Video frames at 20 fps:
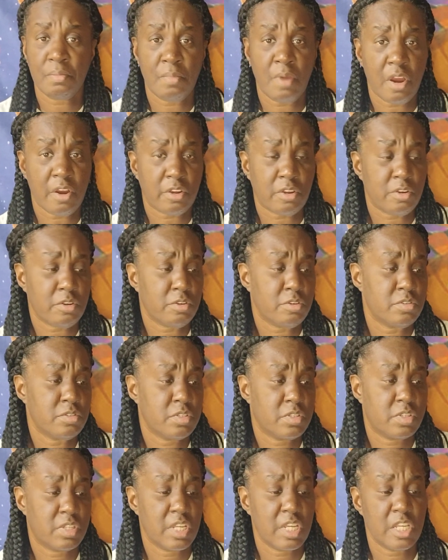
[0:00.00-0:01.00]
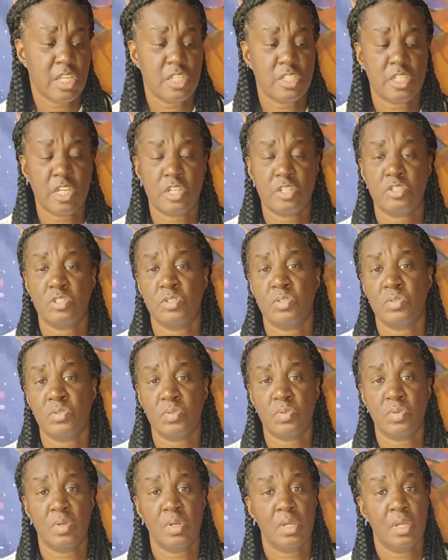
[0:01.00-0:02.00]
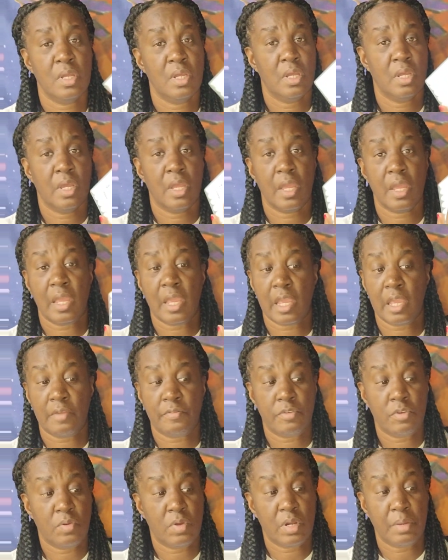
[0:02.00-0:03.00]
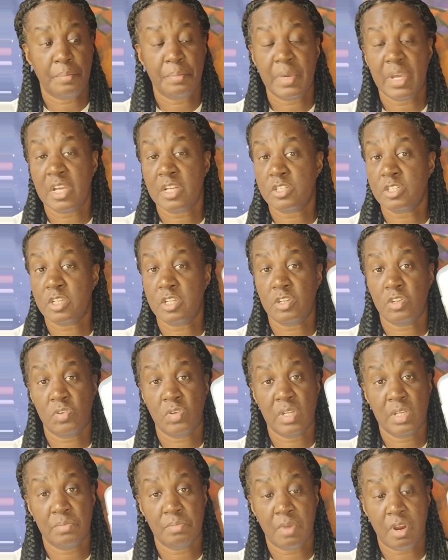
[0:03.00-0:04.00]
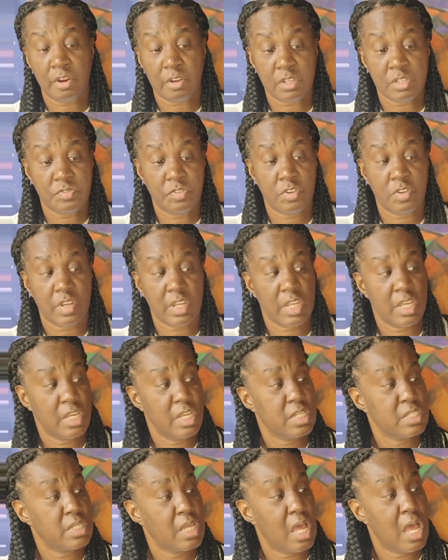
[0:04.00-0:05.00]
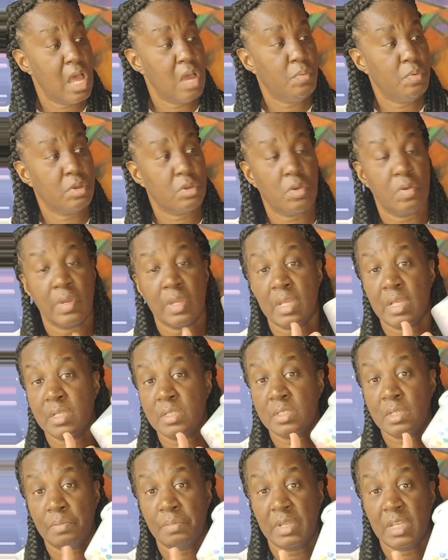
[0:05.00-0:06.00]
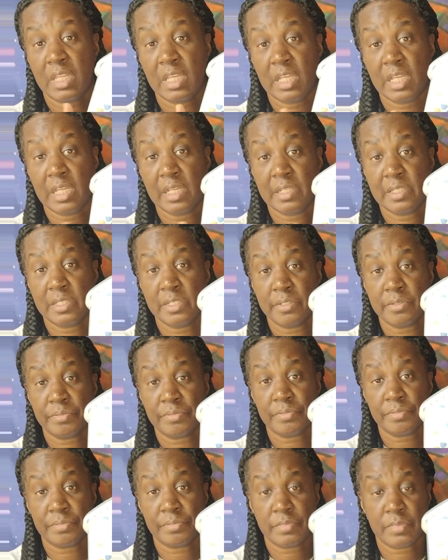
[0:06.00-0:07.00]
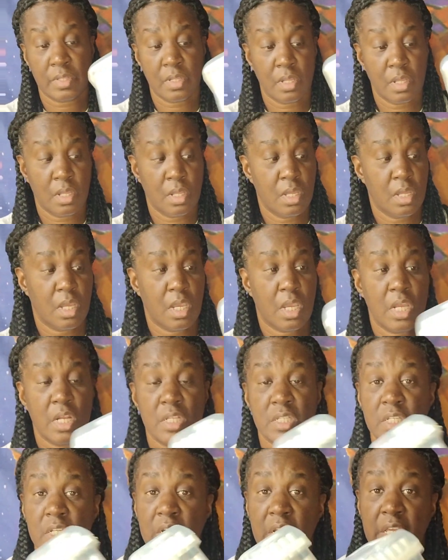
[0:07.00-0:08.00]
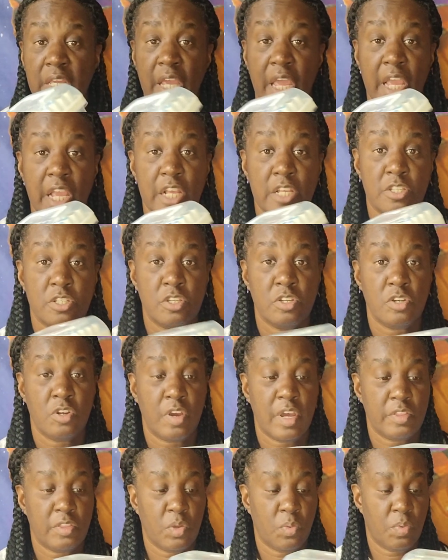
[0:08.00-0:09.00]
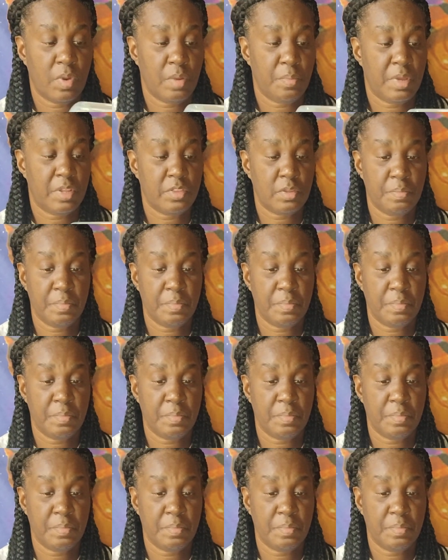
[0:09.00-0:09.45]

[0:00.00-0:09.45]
markers, things that you, hey, if you're on a budget and you need markers for your kids, I will go get some of these. And it's in a case, so you don't have to worry about